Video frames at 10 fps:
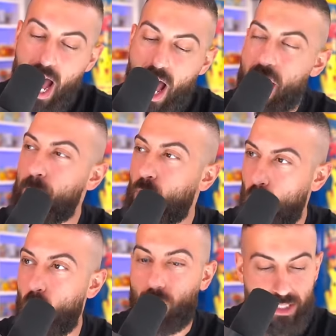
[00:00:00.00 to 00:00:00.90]
I'm
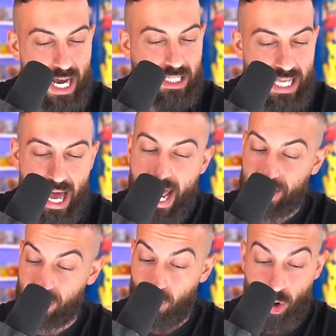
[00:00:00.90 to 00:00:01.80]
cool with that. That
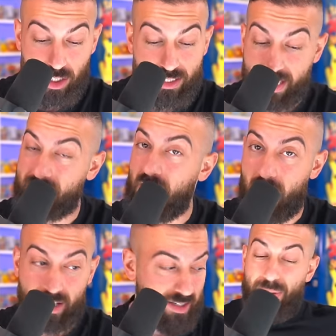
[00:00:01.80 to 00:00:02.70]
actually works. That's solid.